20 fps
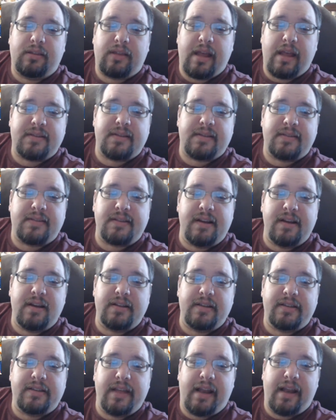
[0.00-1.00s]
that's a
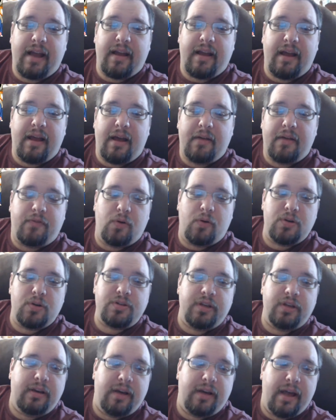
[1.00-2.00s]
series that I
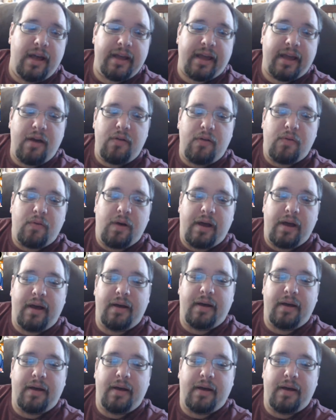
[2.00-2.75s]
unfortunately let go.